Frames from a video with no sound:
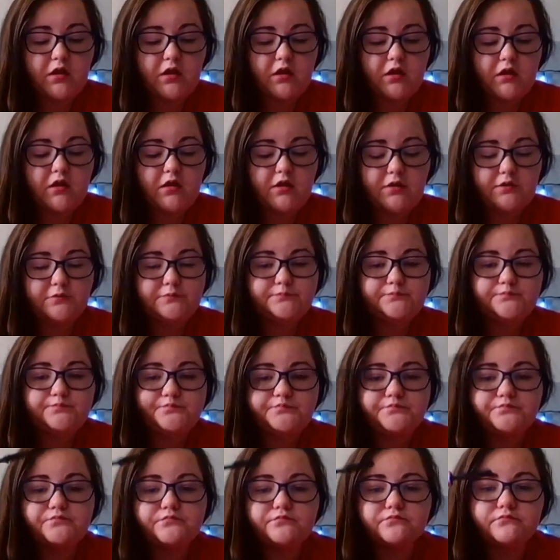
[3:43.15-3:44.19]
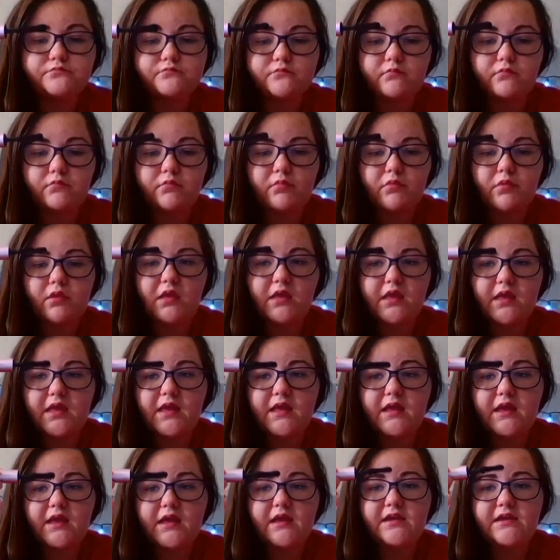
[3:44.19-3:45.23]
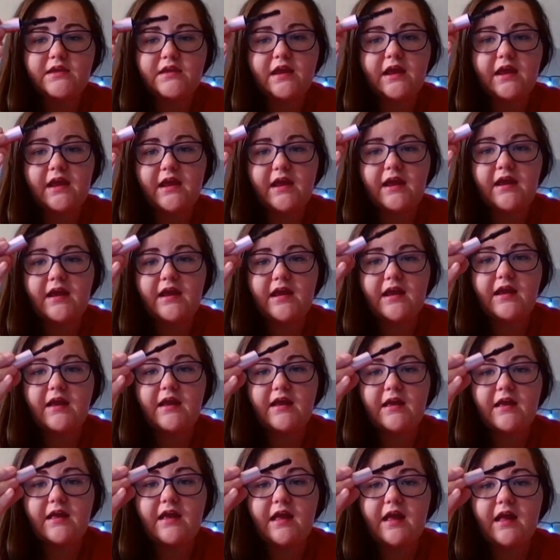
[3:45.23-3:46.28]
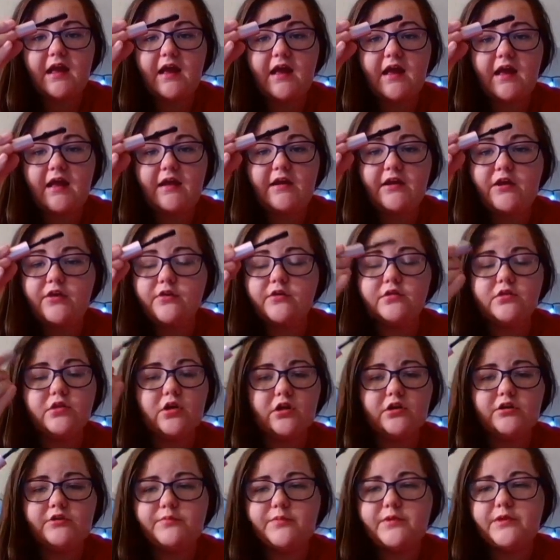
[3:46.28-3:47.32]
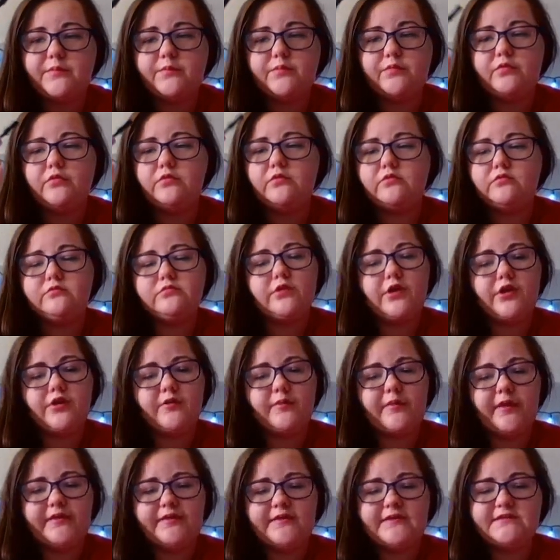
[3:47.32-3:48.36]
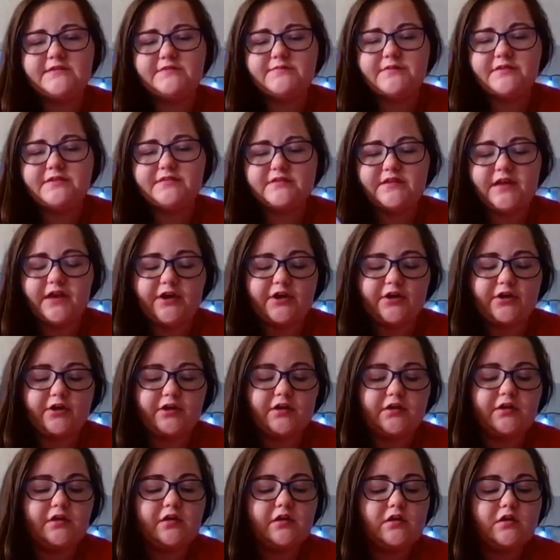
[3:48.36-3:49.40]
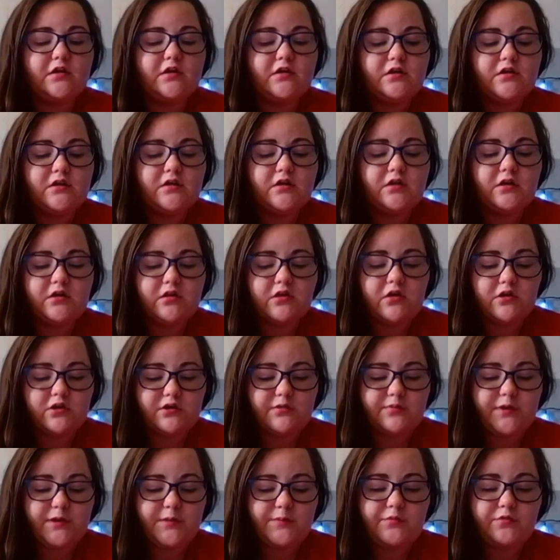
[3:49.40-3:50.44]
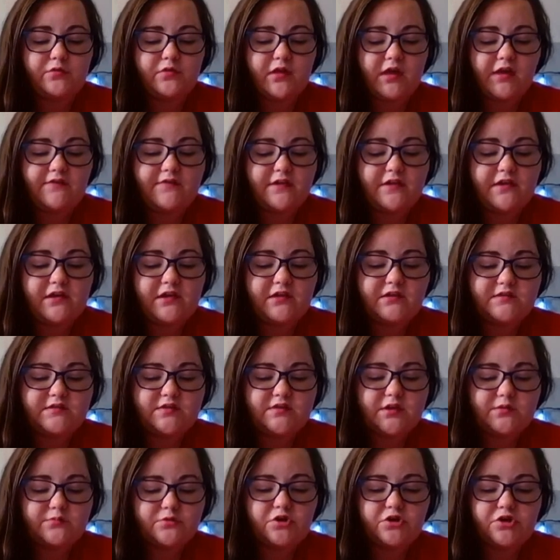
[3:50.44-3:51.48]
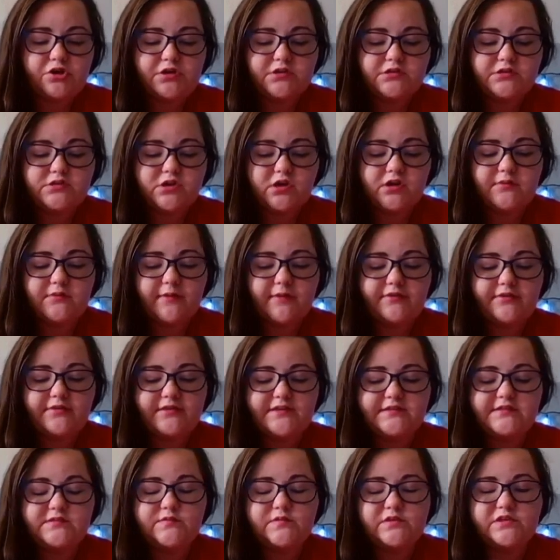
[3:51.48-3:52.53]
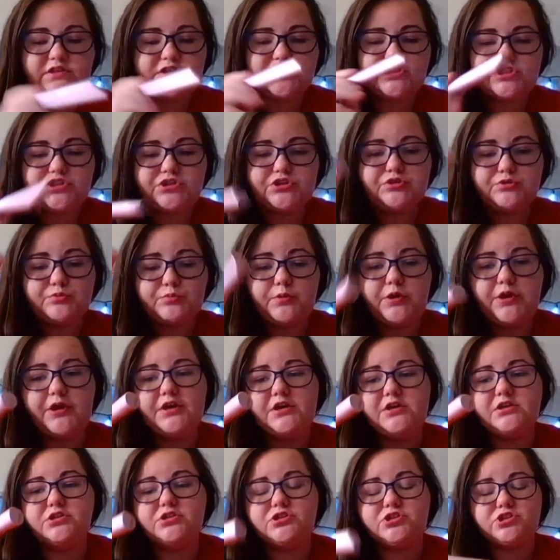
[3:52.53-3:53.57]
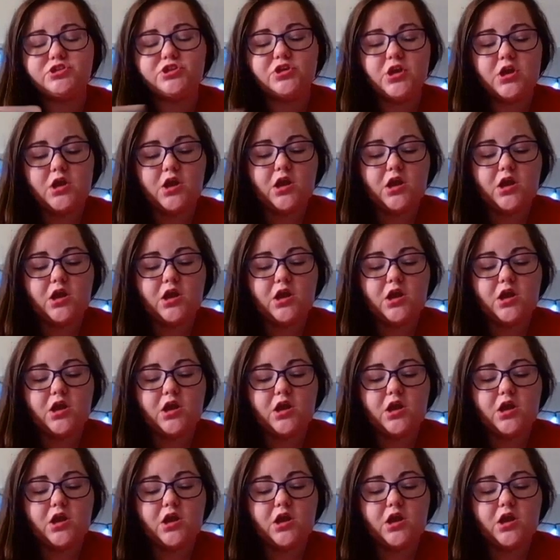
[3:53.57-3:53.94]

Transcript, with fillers: Um, and I know a lot of people know about this mascara. A lot of people love it, so I'm not going to talk about this one too much.